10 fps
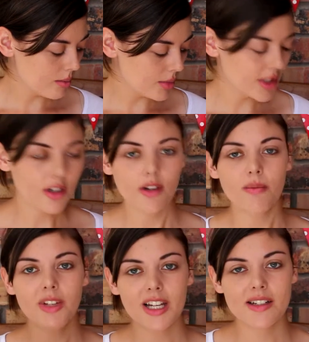But yeah,
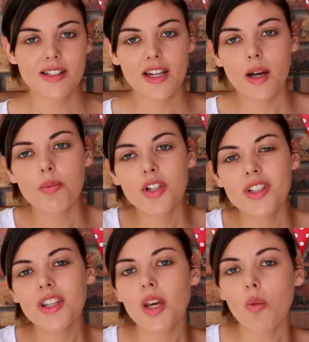like I said, I put it
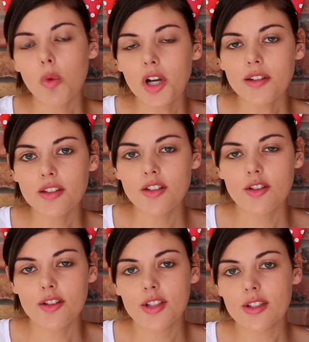in there once
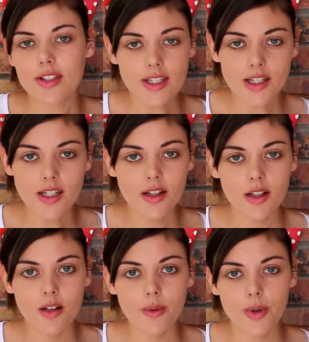just to see
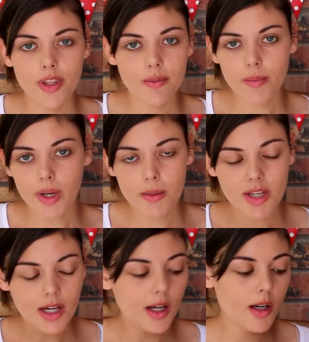with baby
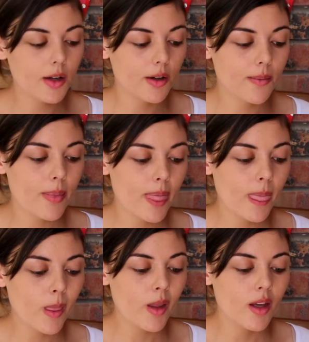Kylo,
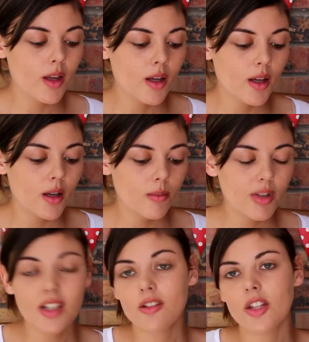
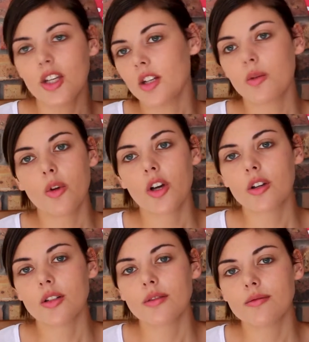but it, it didn't work.